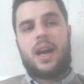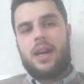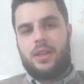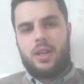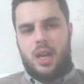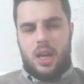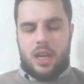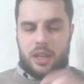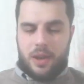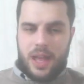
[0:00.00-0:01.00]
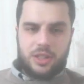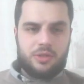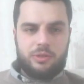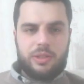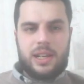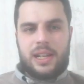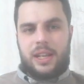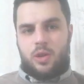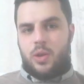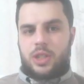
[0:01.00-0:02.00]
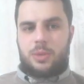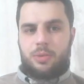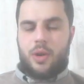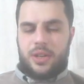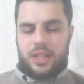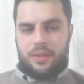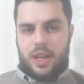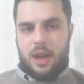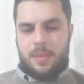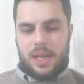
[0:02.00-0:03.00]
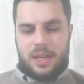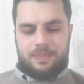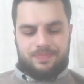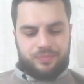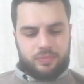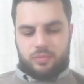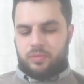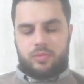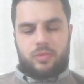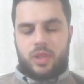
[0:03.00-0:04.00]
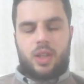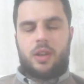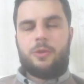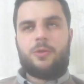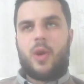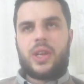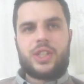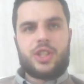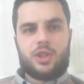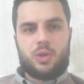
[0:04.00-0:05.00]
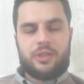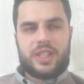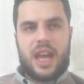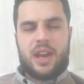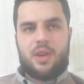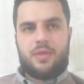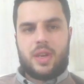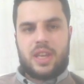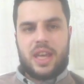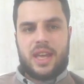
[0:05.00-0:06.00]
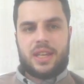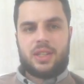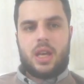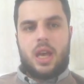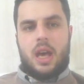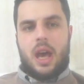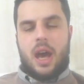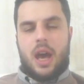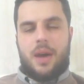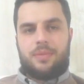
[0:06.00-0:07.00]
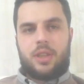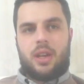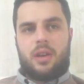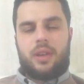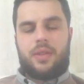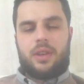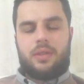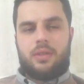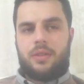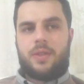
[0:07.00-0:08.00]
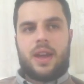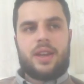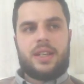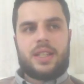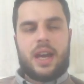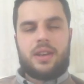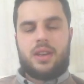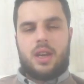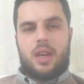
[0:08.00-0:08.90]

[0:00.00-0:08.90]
And, yeah, that's really not a surprise given how many fights Chisora's had over the years. You know, given the fact that he's had